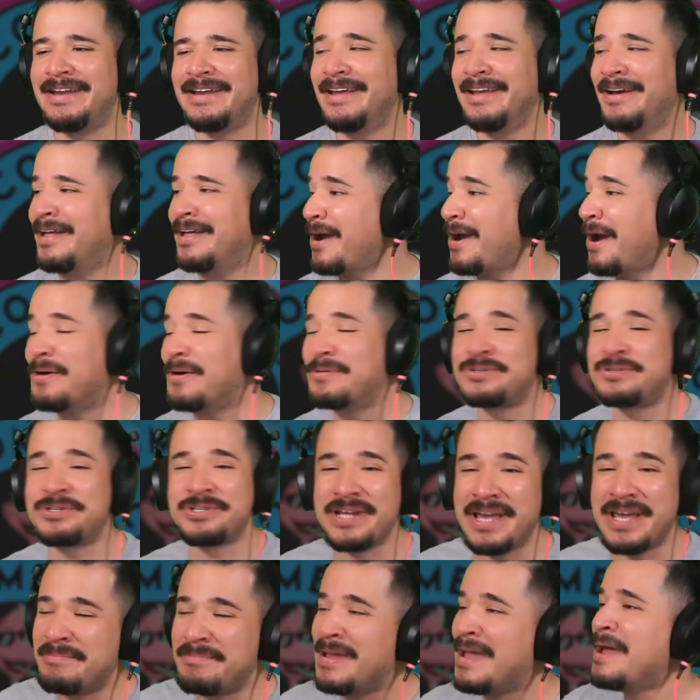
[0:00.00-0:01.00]
You're like, oh
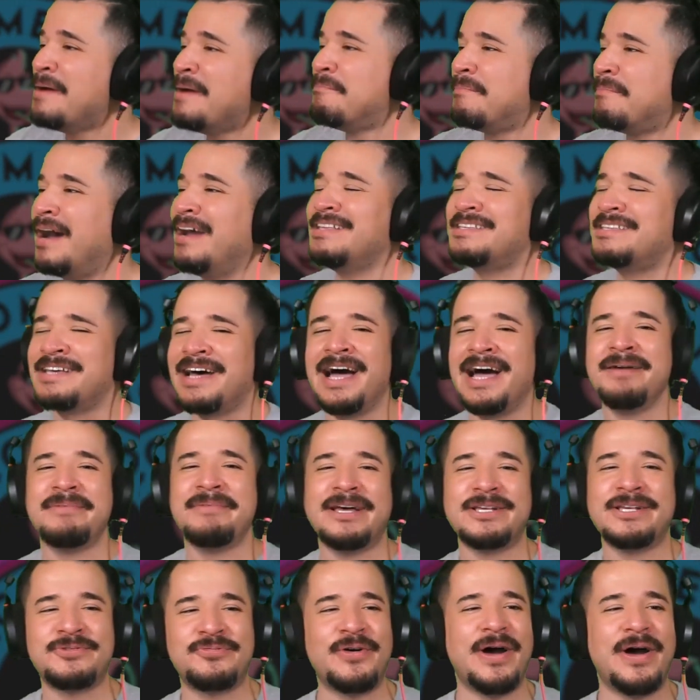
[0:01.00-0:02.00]
shit, my time
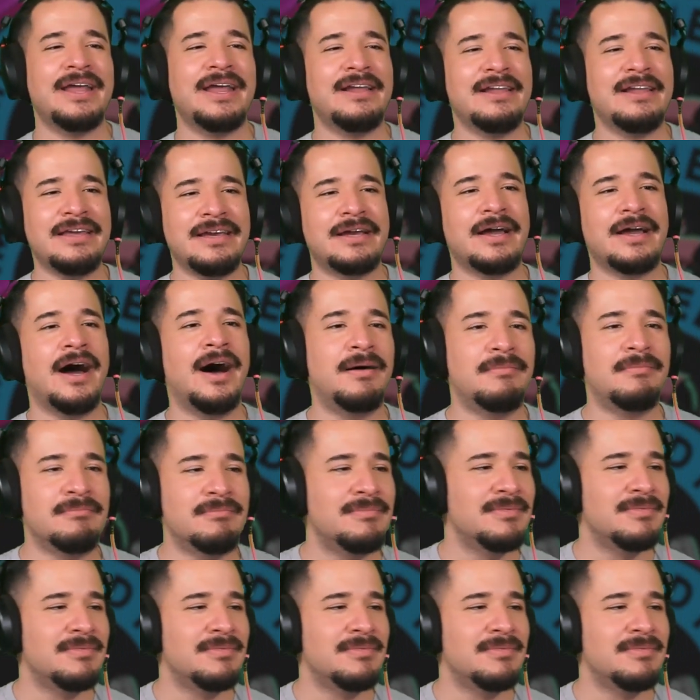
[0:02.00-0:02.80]
has finally come.